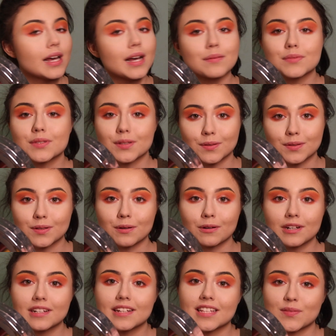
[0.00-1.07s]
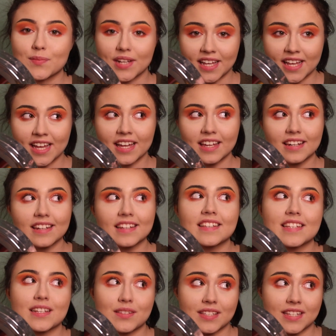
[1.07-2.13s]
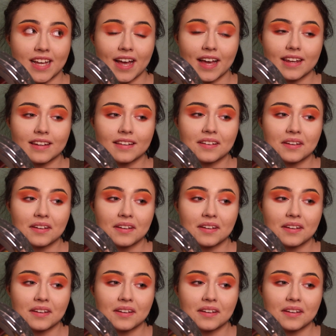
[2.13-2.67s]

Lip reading: I'm so sorry, it's my cat and he's outside.